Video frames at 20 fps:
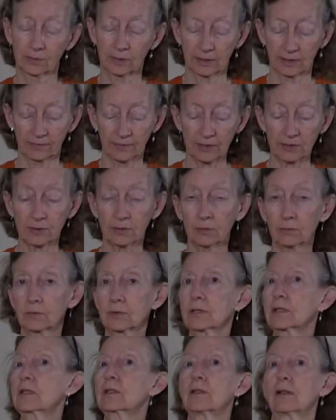If they don't, we'll
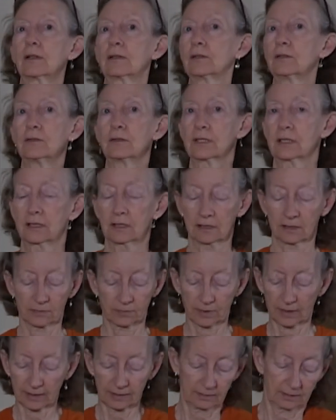start new seeds,
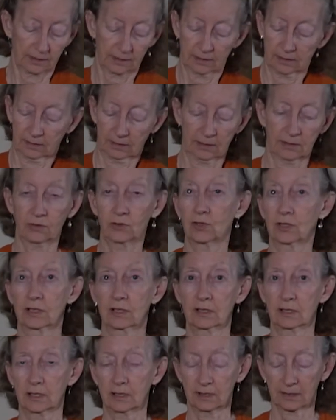right? Like, it's just
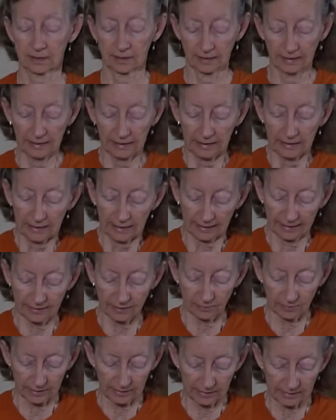seeds.
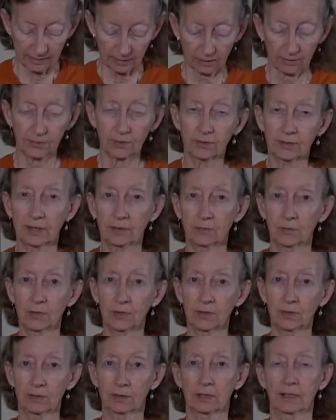Anyways, although they
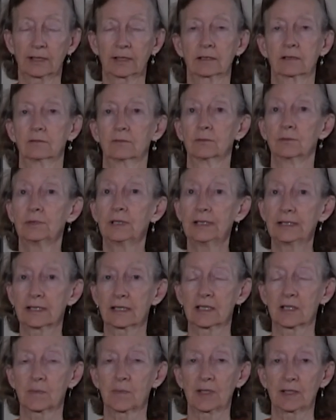were like really
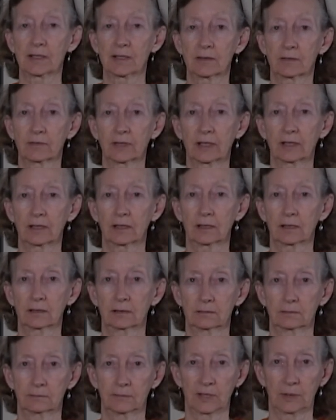expensive, I think
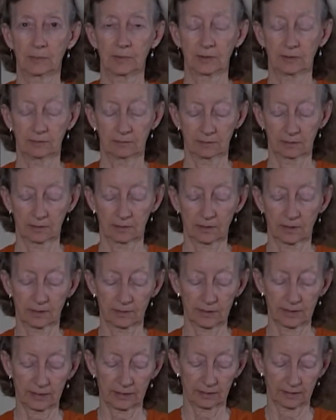maybe
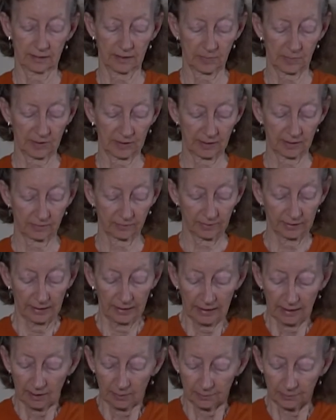cartel expensive.
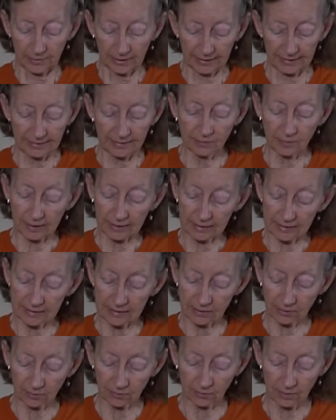But anyway,
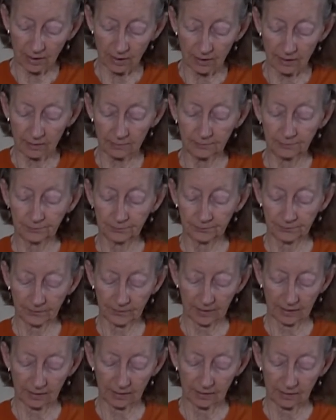so
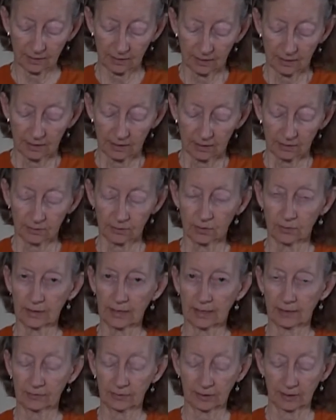no
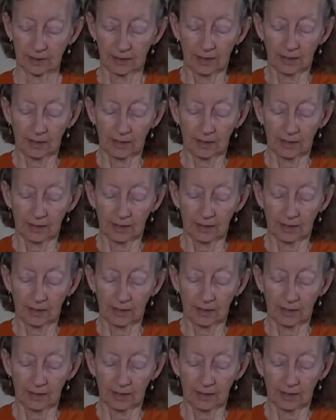laughing.